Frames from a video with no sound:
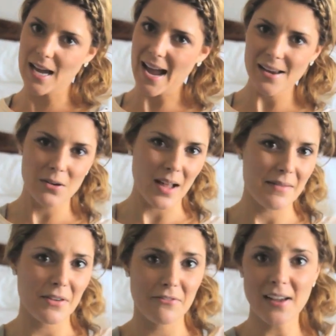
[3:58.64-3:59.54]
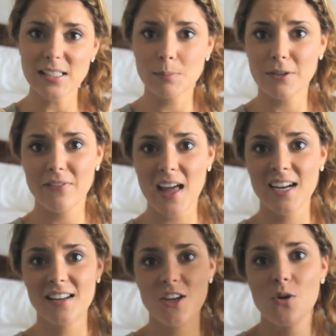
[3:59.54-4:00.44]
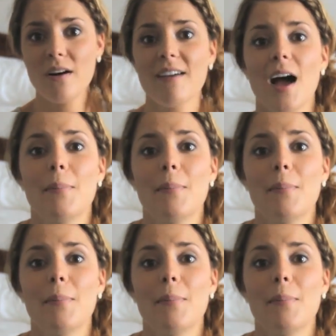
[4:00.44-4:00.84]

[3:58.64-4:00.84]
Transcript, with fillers: I don't have a Facebook vanity U R L,